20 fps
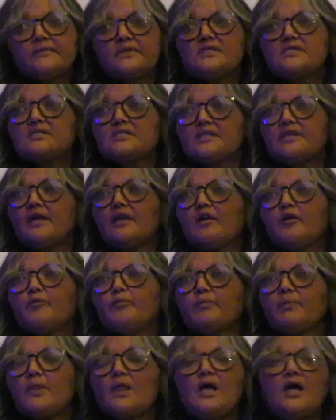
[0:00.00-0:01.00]
is there.
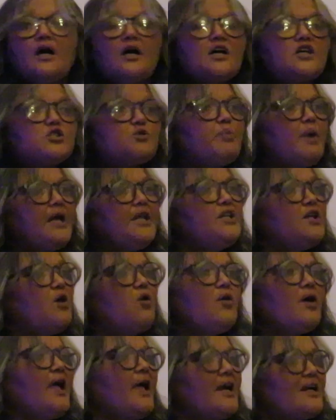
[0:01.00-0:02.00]
It's by
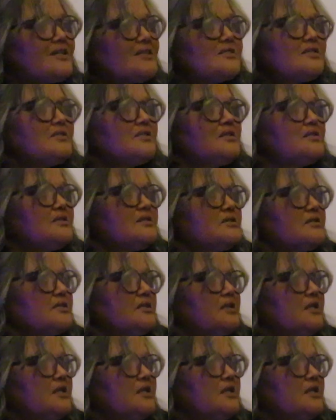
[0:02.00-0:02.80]
no accident.